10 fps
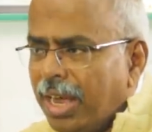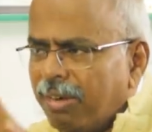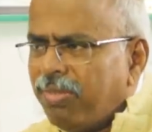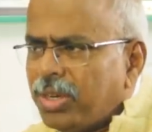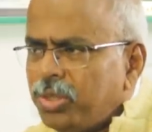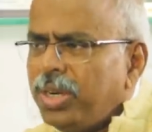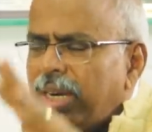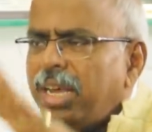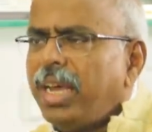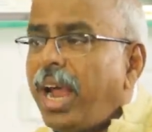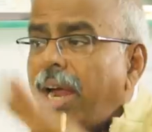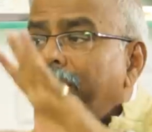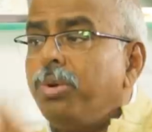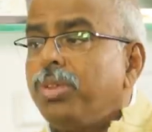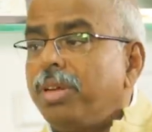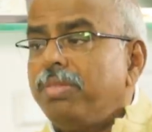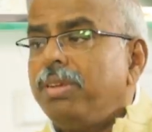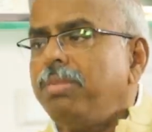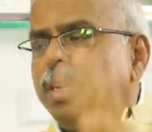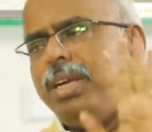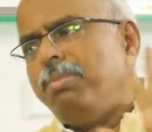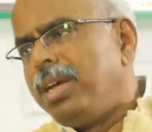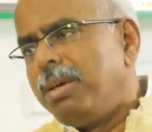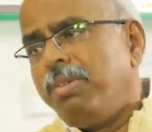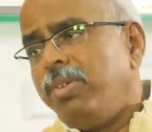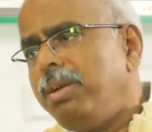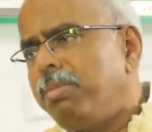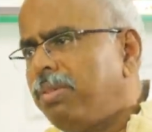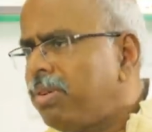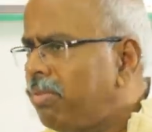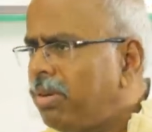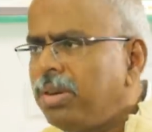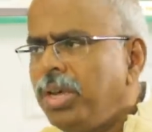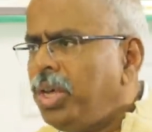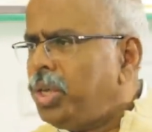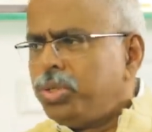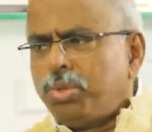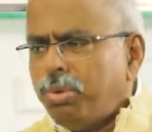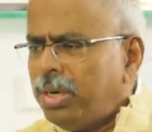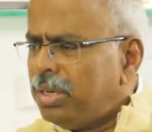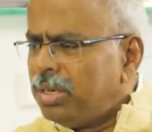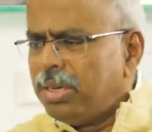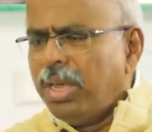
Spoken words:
And fortunately, I had both of them and I became a very powerful student